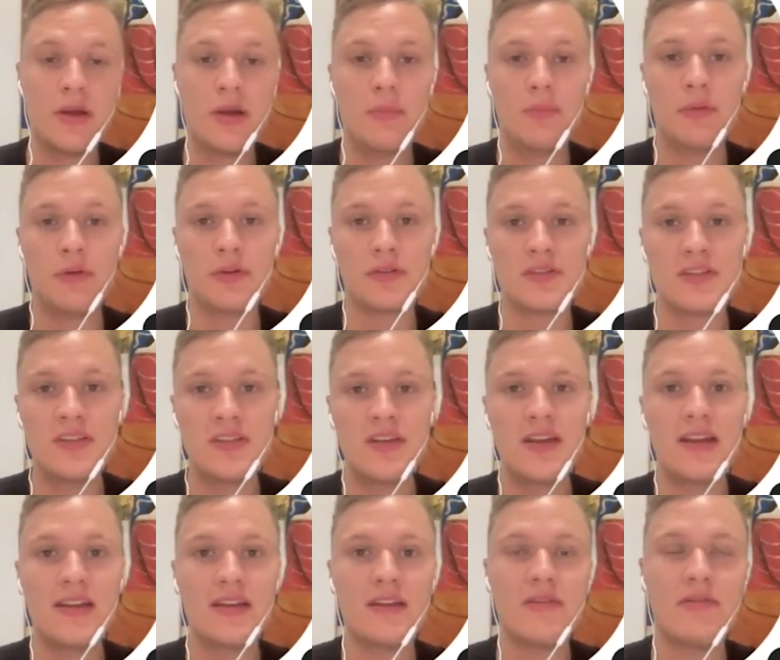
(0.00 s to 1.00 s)
Because in the
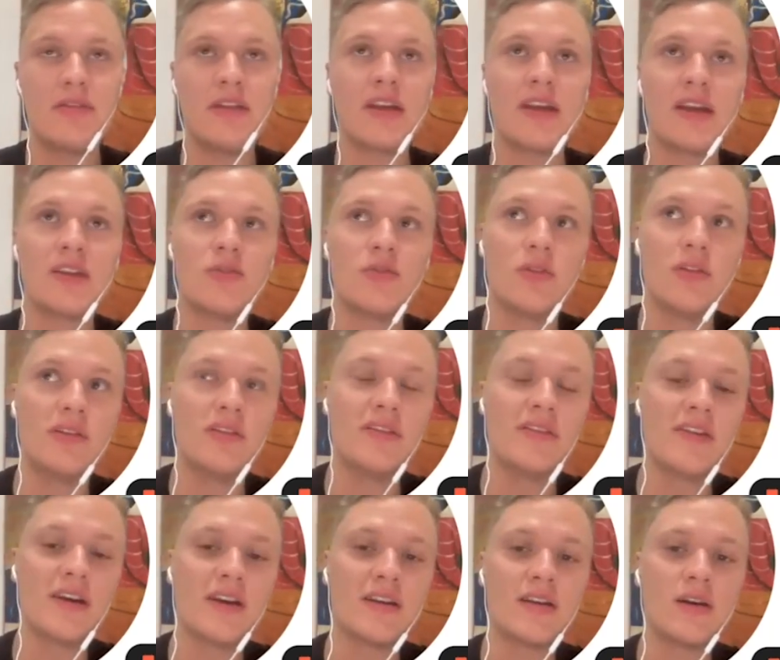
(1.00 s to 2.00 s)
end, if they get to the
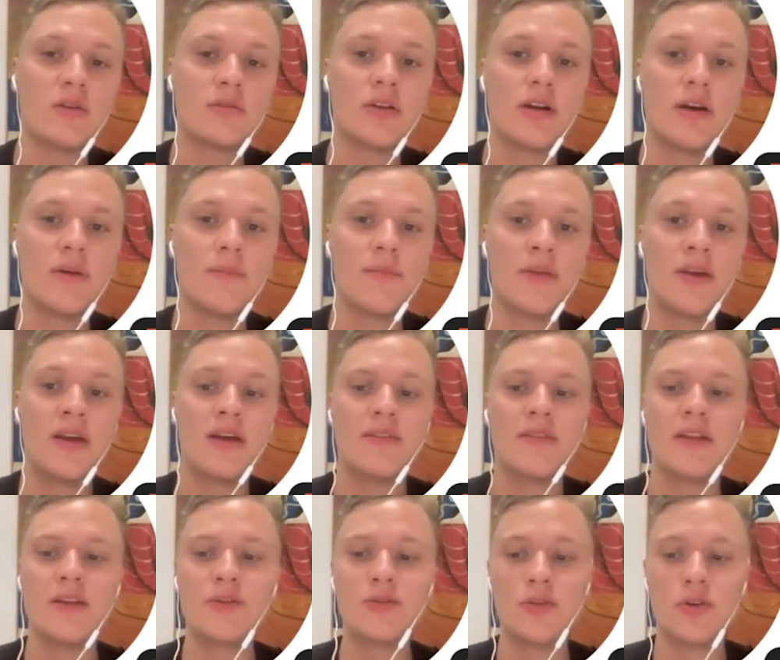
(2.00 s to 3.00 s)
desired outcome,
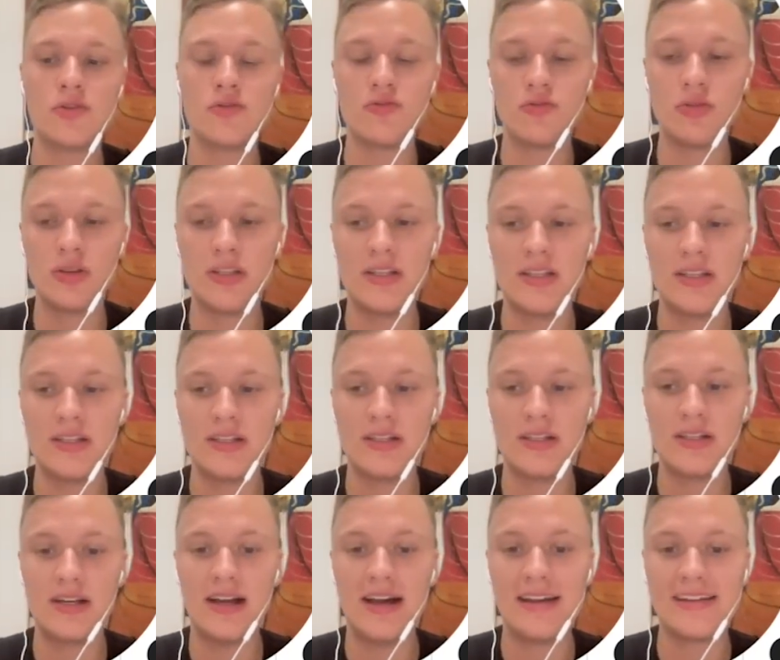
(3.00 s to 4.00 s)
they do not really
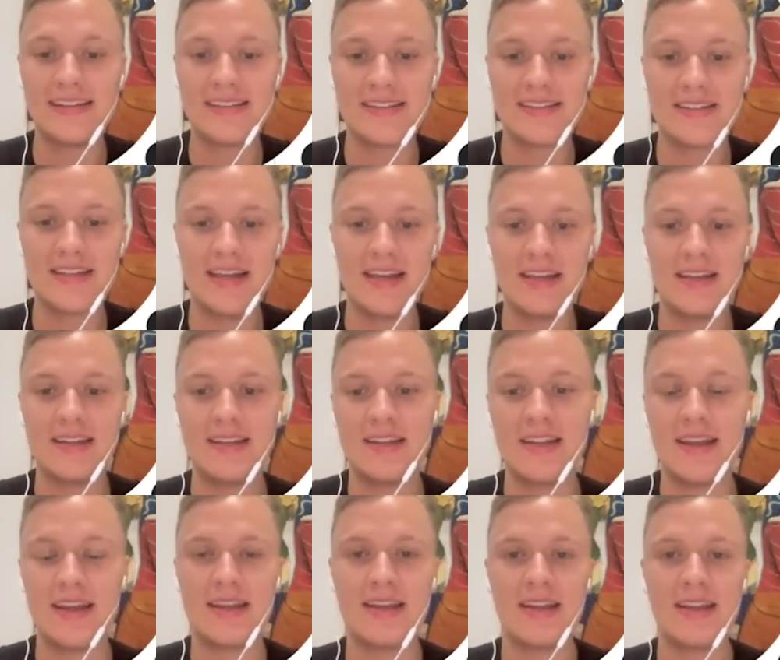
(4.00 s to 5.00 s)
understand
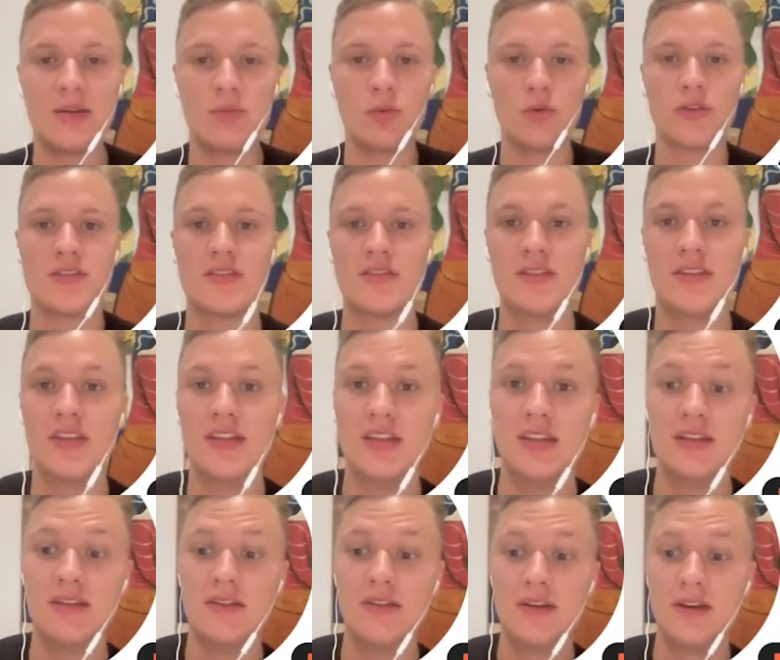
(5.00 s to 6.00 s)
that it was
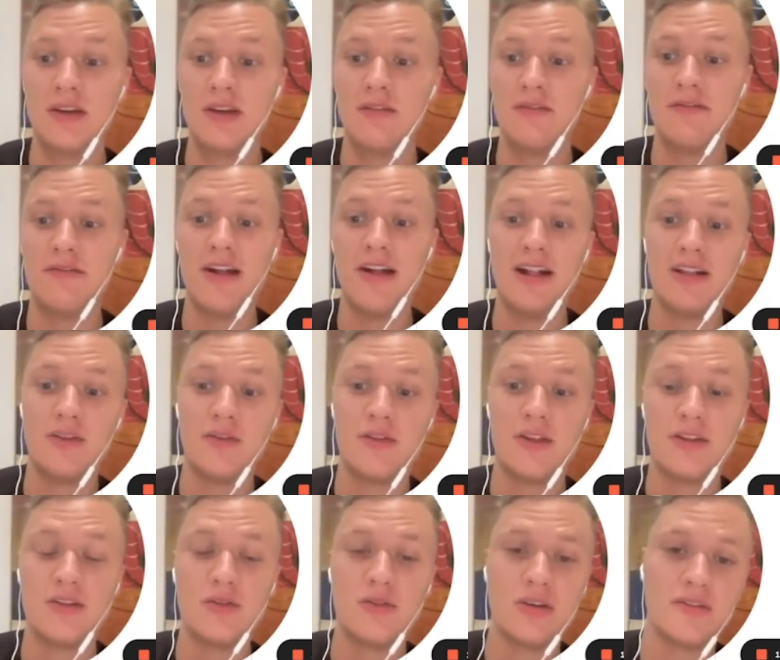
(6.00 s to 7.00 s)
the value
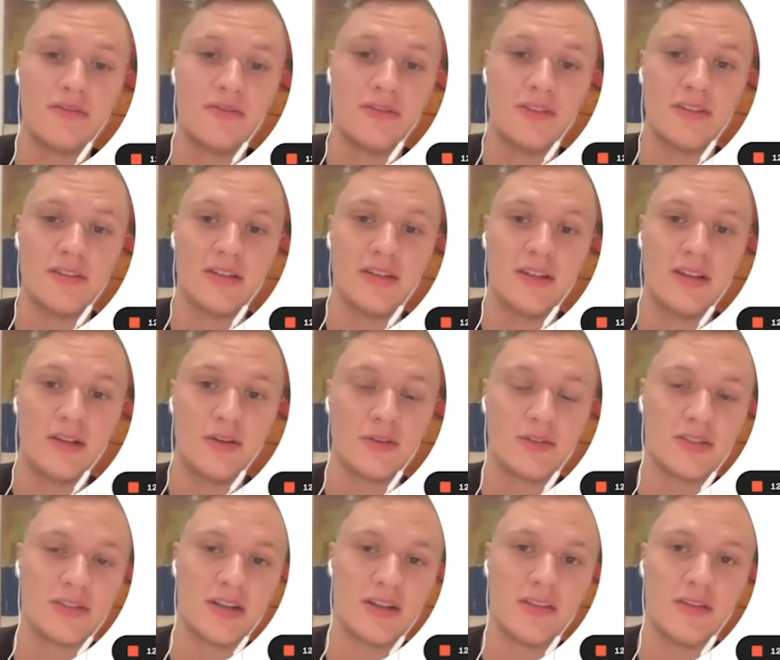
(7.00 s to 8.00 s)
that you give
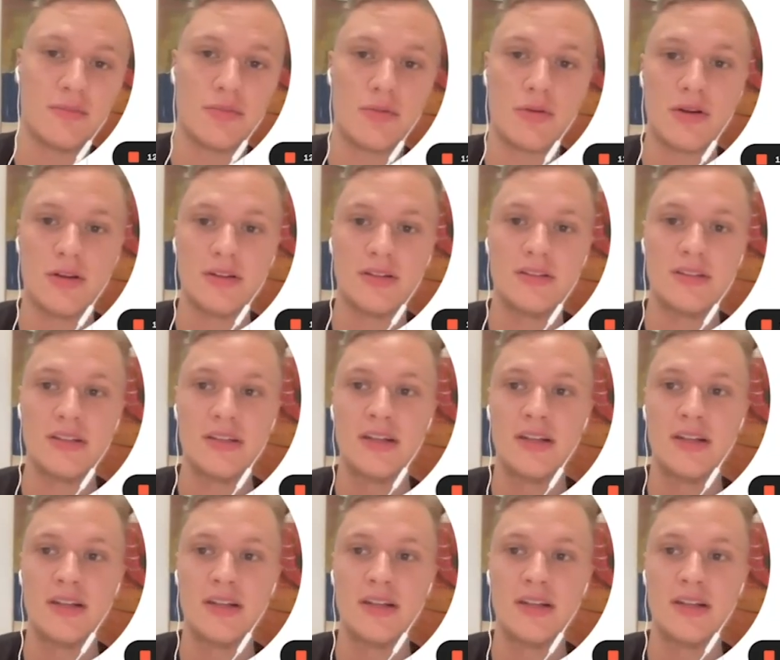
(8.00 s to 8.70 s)
alongside the product.